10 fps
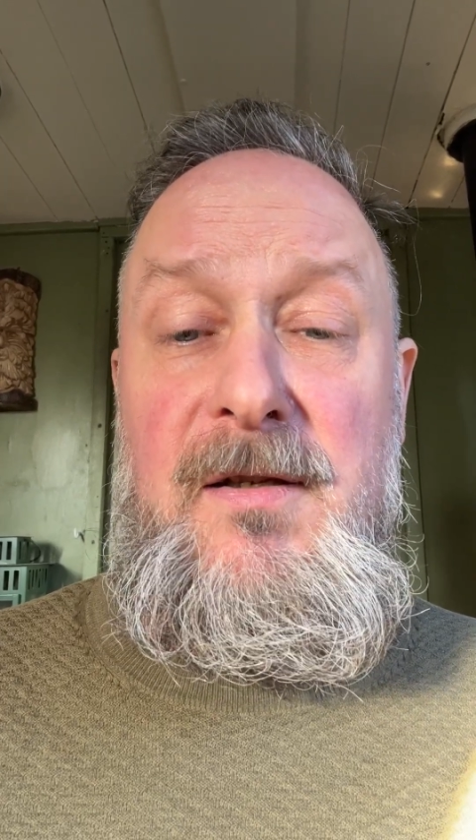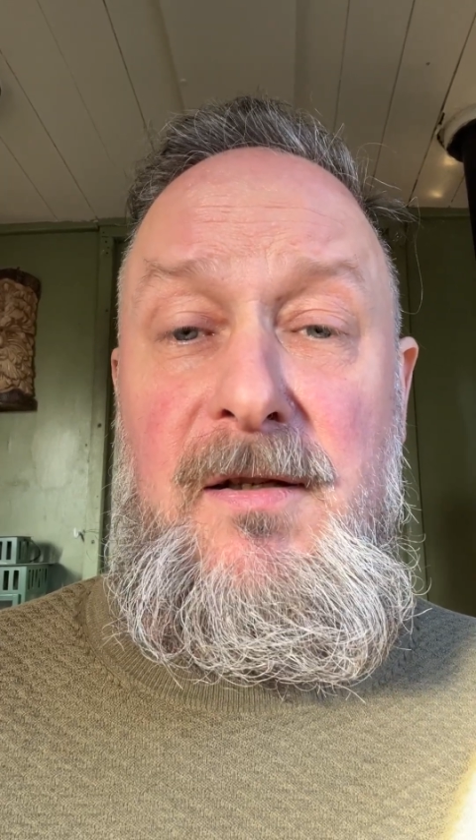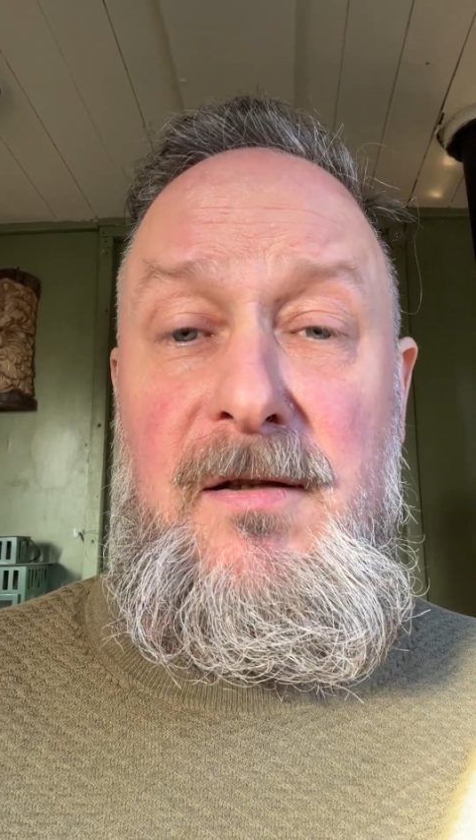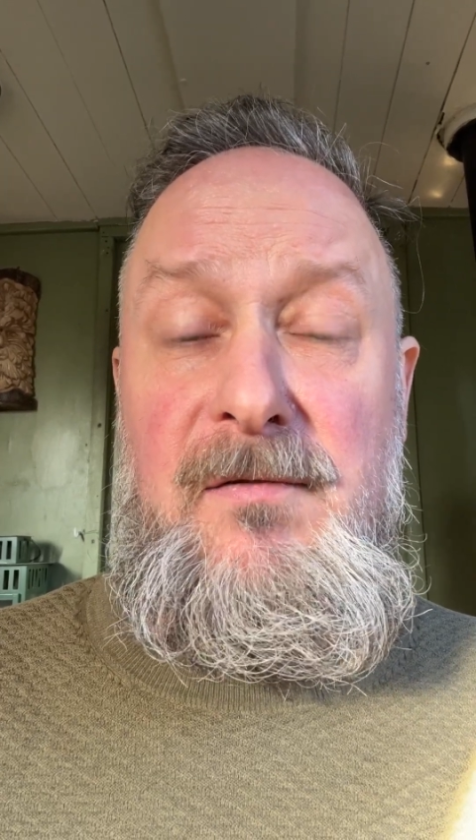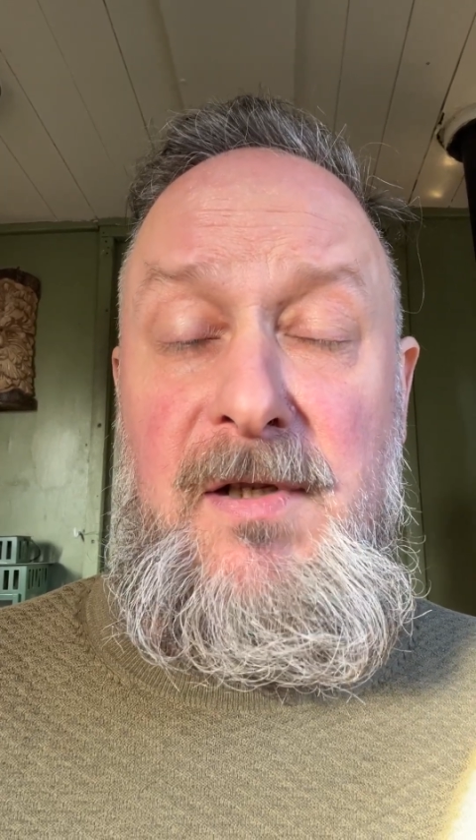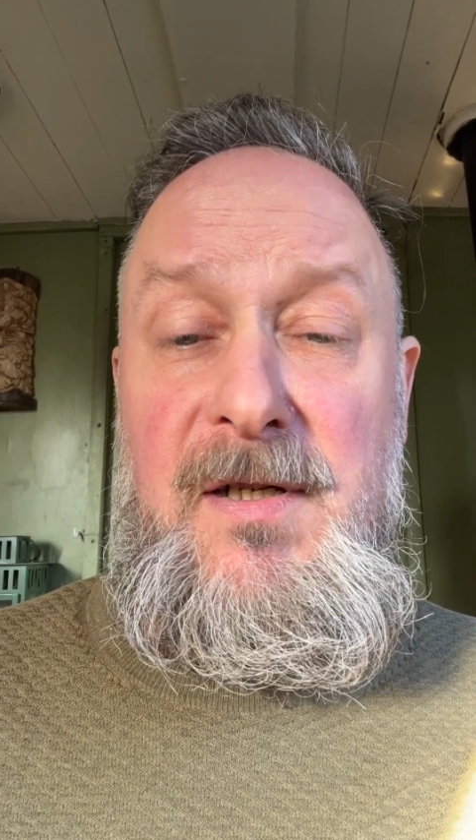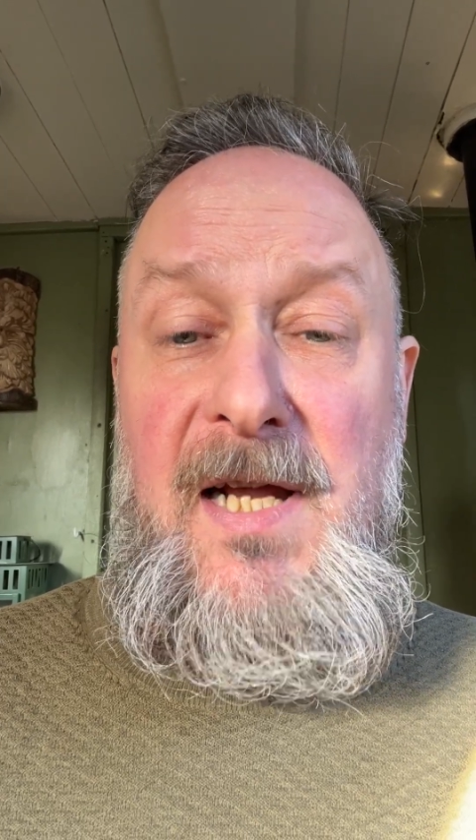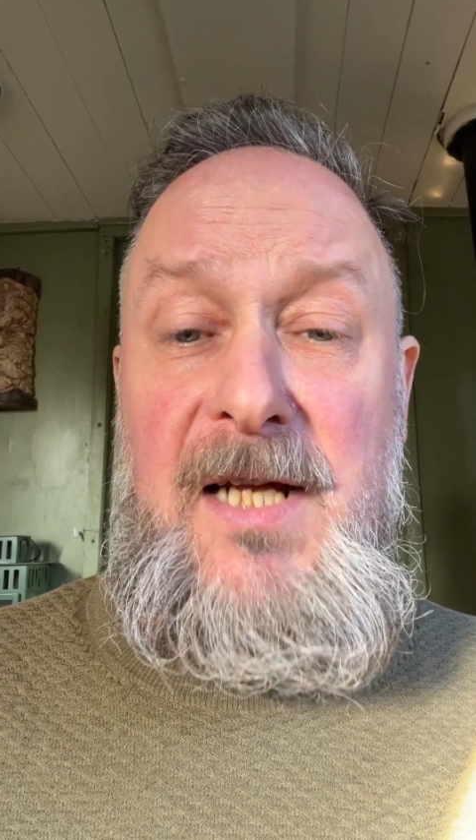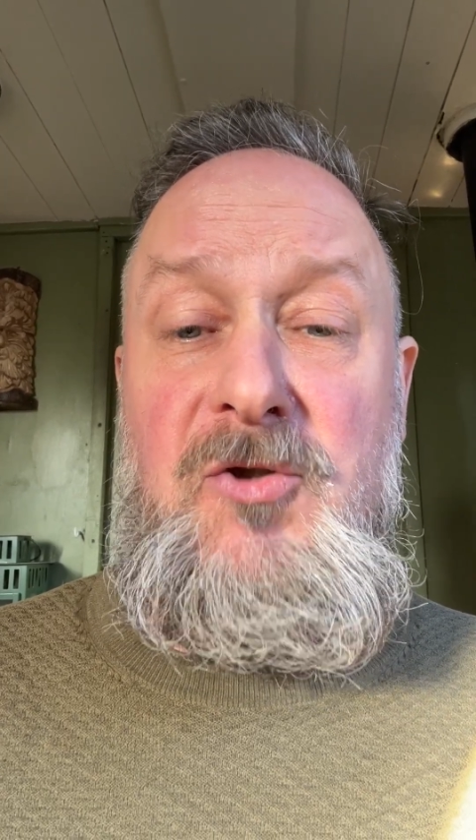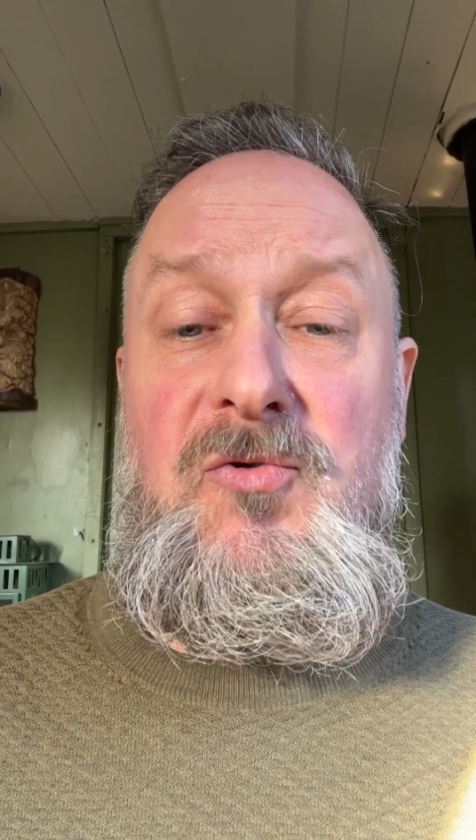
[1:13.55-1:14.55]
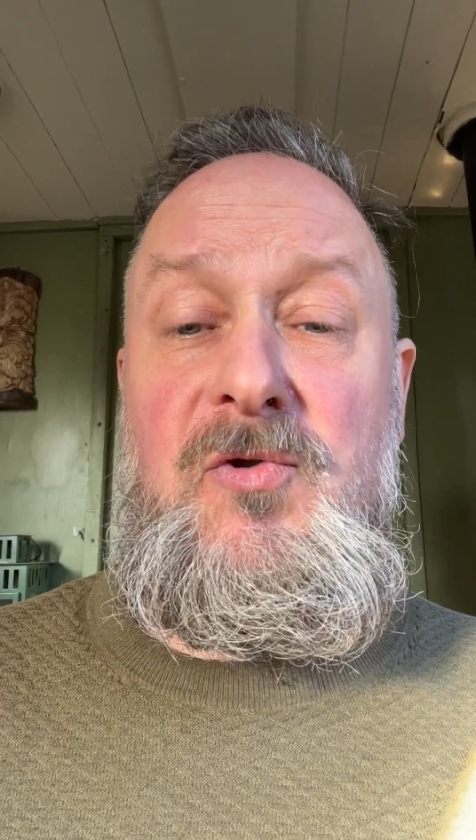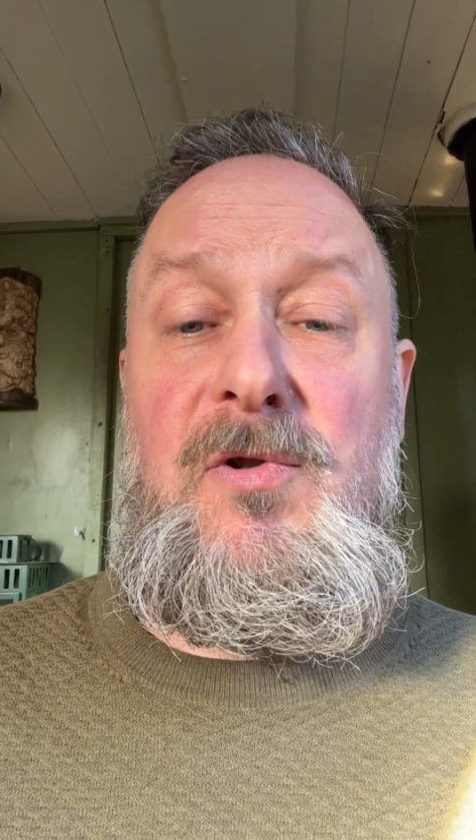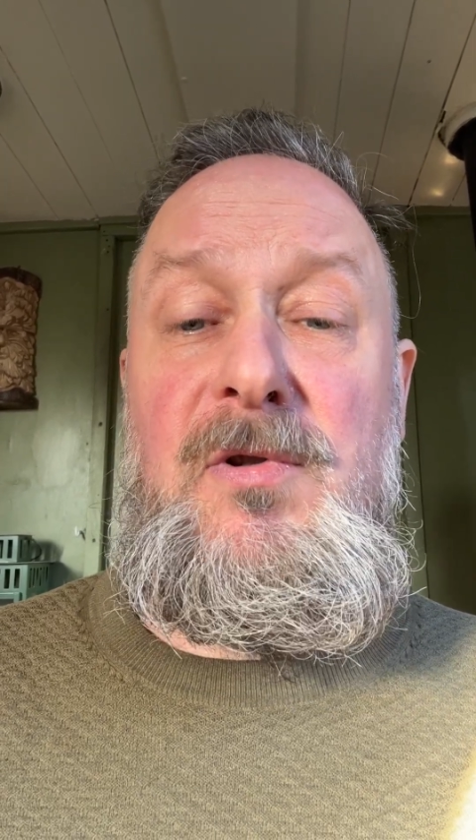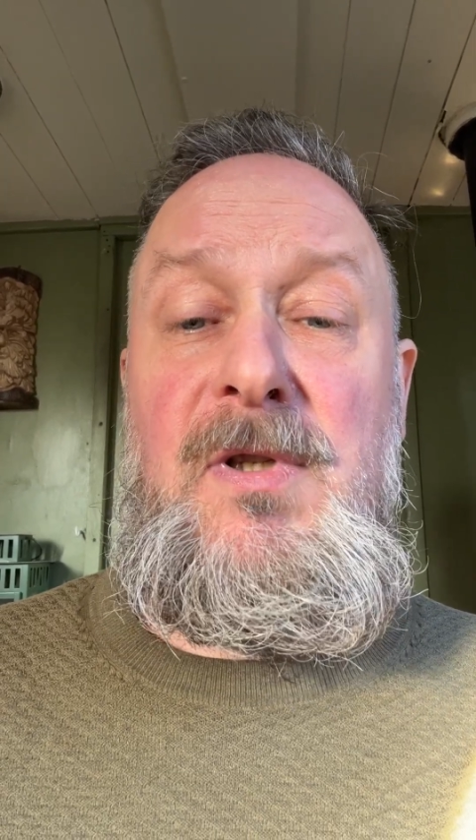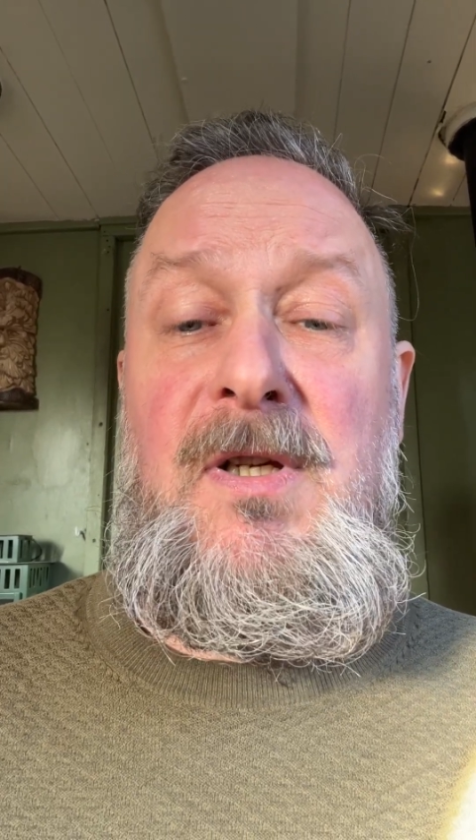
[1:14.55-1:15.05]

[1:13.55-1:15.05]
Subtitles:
the natural